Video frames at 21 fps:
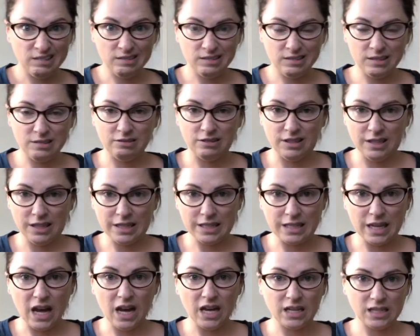really
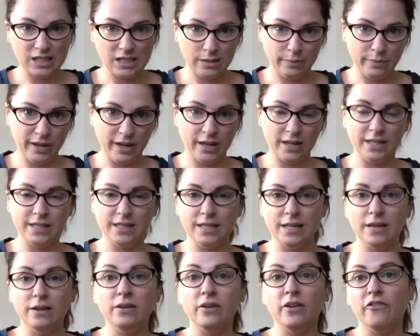sucks
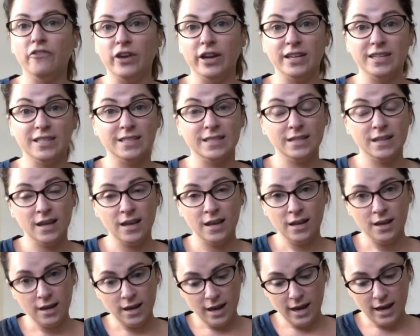because it affects,
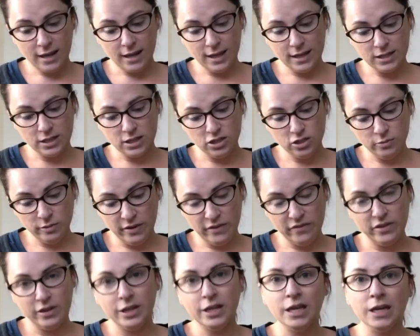I like to do my
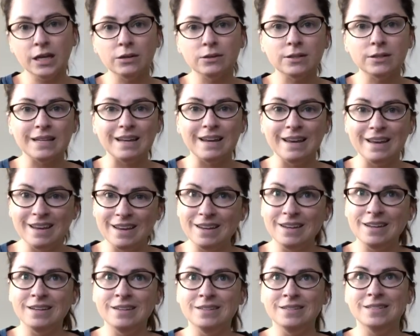videos
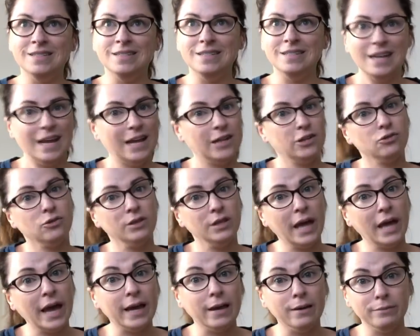in natural
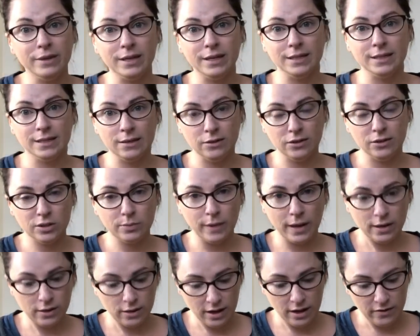light because it looks
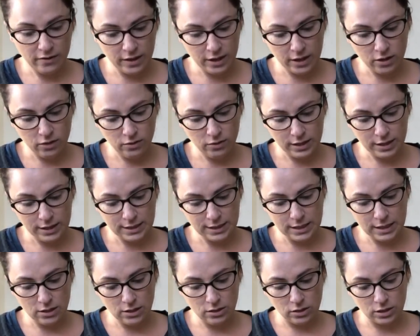better and I think you can
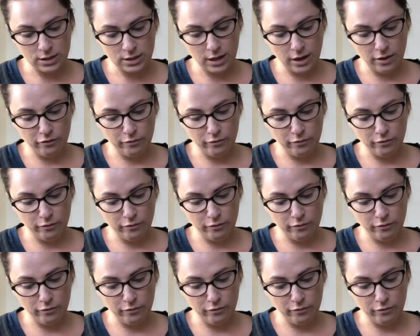see your stuff